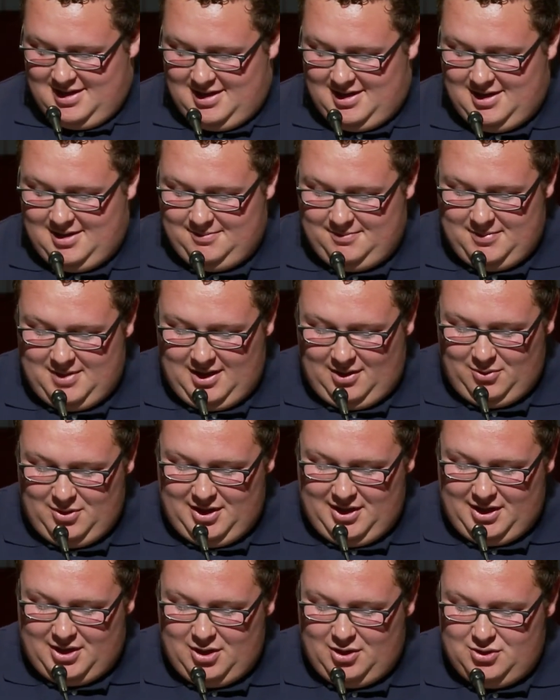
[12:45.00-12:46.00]
Um, I
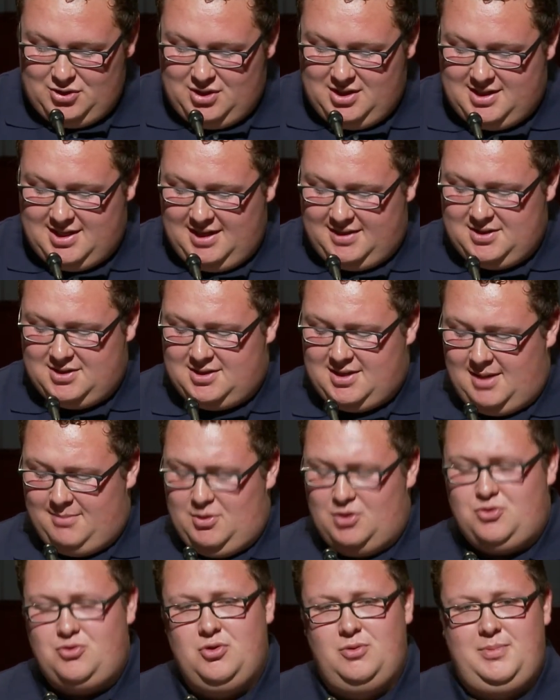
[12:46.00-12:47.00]
want to encourage you to take this
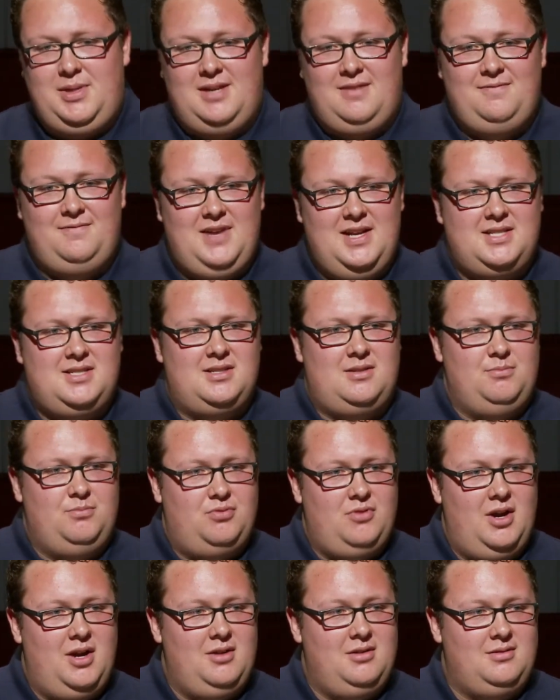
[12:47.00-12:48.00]
time to truly be invested in
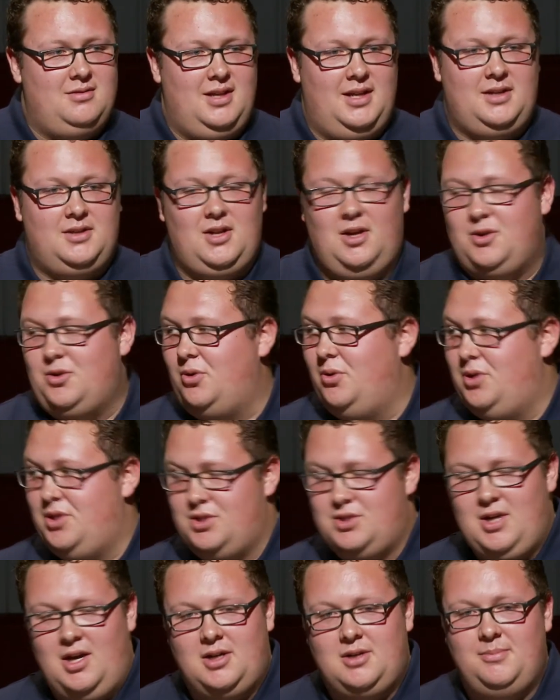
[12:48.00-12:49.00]
prayer, like Dr. Corey
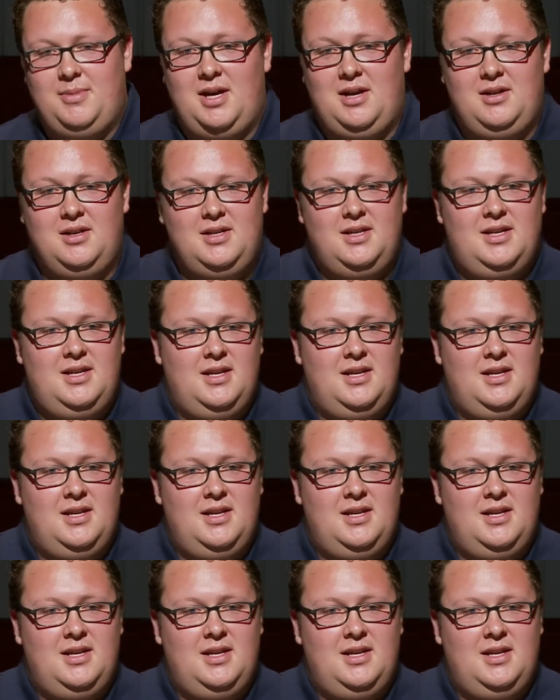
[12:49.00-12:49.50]
just talked about.